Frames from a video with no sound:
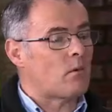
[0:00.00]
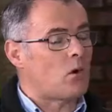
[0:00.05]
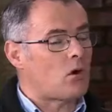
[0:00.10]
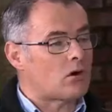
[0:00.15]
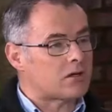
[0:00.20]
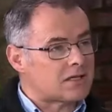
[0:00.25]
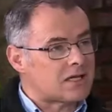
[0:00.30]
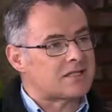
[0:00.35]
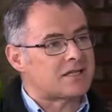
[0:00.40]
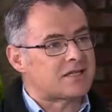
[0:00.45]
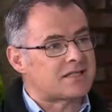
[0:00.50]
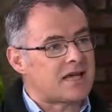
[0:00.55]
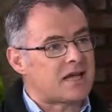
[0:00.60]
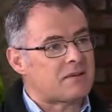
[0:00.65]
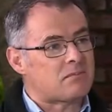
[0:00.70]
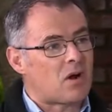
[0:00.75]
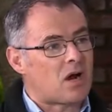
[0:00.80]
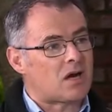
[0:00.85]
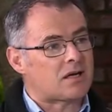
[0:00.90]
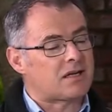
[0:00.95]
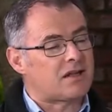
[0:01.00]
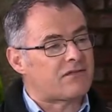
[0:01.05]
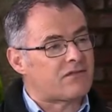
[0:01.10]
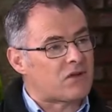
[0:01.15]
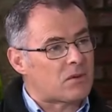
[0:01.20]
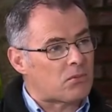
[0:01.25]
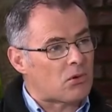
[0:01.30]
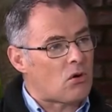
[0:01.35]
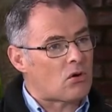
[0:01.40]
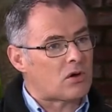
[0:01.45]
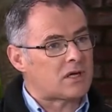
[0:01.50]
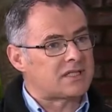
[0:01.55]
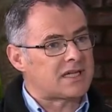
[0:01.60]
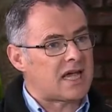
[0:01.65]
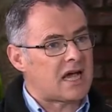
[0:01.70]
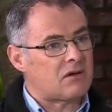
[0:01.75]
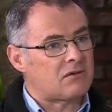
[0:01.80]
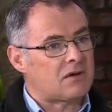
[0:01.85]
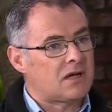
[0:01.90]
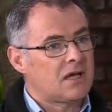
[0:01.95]
really important, as you said, Martin, if you're
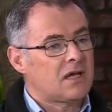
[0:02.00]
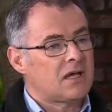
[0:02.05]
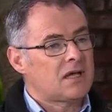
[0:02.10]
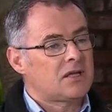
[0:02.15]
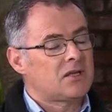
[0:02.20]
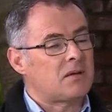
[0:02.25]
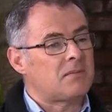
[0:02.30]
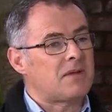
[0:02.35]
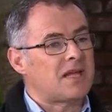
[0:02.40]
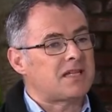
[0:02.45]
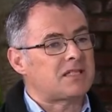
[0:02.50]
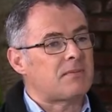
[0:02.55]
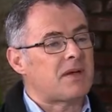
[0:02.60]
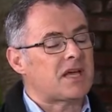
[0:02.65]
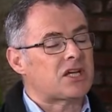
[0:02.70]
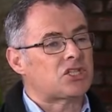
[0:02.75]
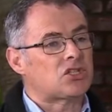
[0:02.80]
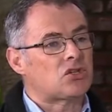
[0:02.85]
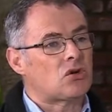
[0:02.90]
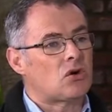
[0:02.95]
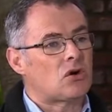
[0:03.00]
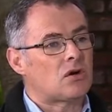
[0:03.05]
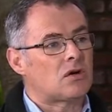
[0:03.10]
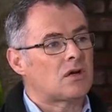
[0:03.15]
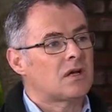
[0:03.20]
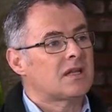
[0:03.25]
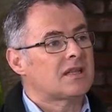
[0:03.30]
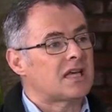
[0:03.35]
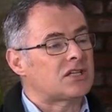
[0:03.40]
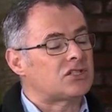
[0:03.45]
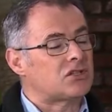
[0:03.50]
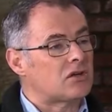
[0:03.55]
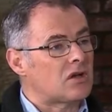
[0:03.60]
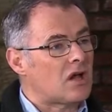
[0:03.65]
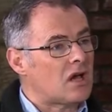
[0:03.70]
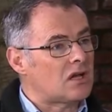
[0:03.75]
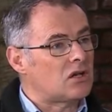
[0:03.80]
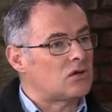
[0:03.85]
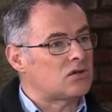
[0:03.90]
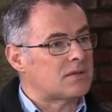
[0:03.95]
broken down, you need to make sure
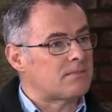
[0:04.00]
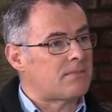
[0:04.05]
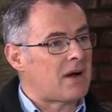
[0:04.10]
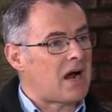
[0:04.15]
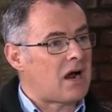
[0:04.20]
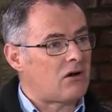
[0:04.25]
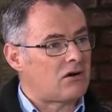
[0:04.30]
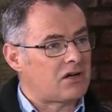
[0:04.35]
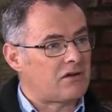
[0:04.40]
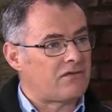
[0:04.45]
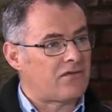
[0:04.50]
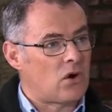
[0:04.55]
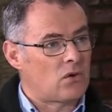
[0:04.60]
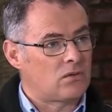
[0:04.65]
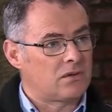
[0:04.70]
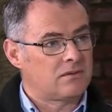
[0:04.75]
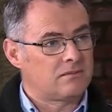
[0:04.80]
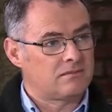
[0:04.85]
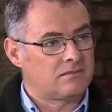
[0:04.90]
that you're not losing power on your phone.